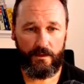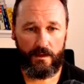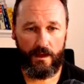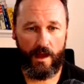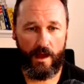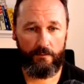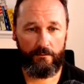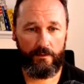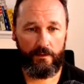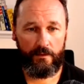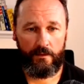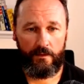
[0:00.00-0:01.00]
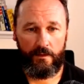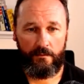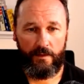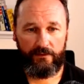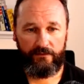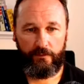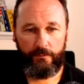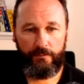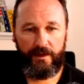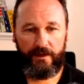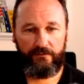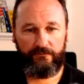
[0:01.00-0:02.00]
Man, if you're not
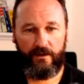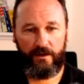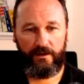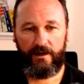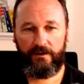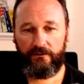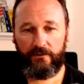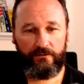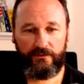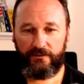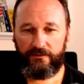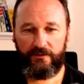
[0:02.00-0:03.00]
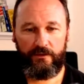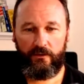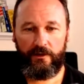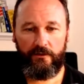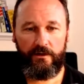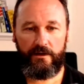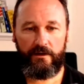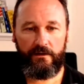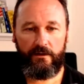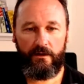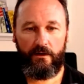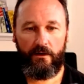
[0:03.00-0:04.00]
prepared to fail, you don't deserve to succeed. I agree.
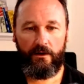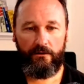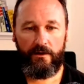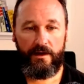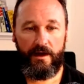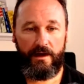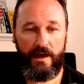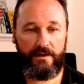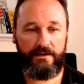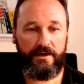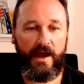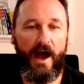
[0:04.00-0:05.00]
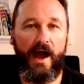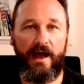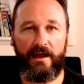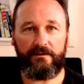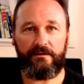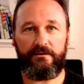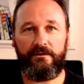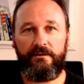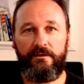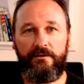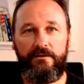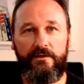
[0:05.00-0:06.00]
And you can't.
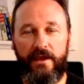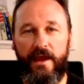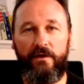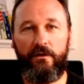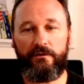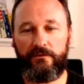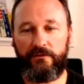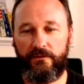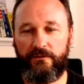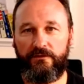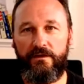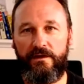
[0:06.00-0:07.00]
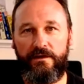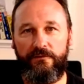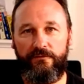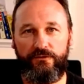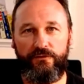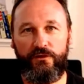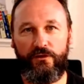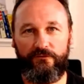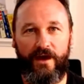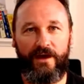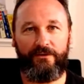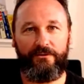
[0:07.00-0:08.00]
You cannot succeed if you do not
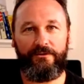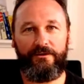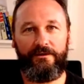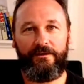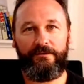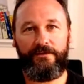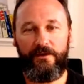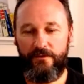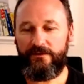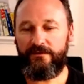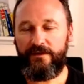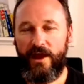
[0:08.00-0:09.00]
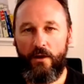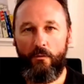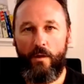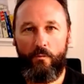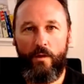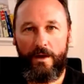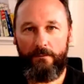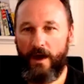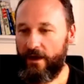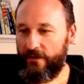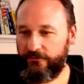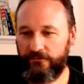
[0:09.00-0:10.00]
fail. There is no one-way
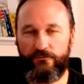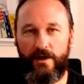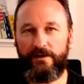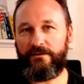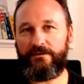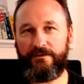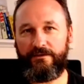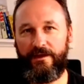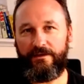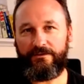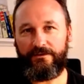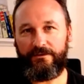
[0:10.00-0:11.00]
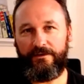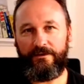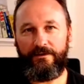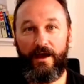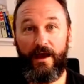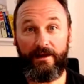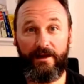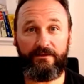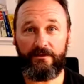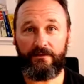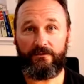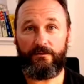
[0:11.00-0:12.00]
path straight to success
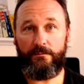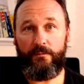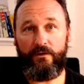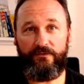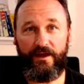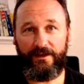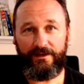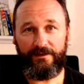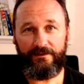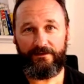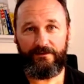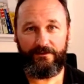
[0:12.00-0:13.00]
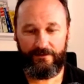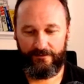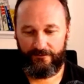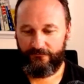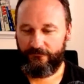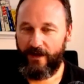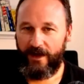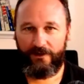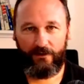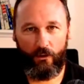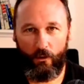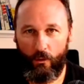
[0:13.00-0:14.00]
unless it's by failing.
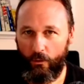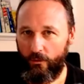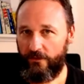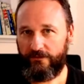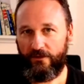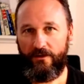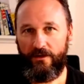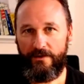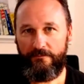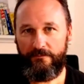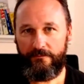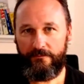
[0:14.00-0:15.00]
Fail all the time